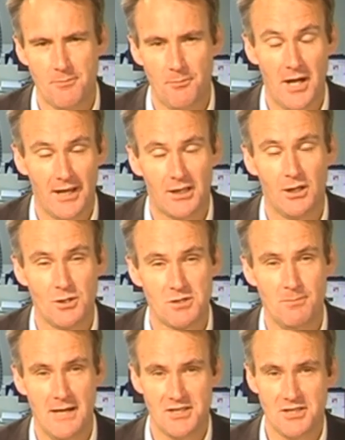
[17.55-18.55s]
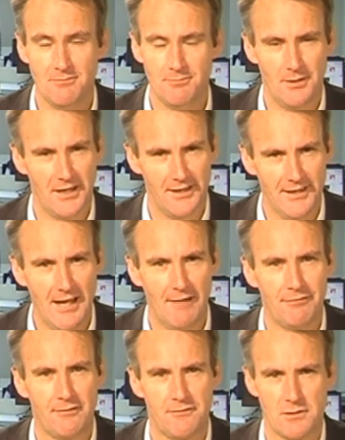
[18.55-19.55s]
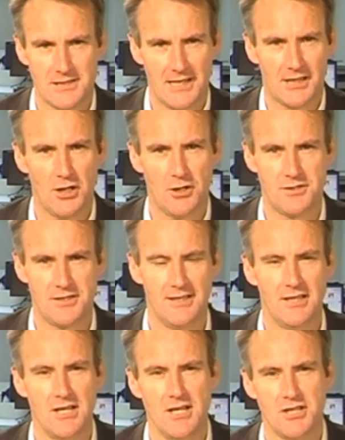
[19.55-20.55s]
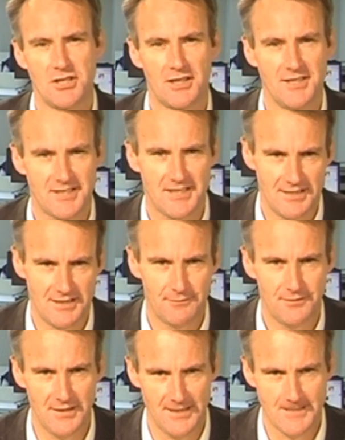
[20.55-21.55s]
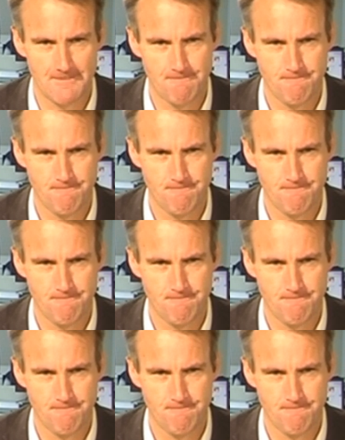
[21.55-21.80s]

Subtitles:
by a close margin, but enough for Sarkozy to concede defeat.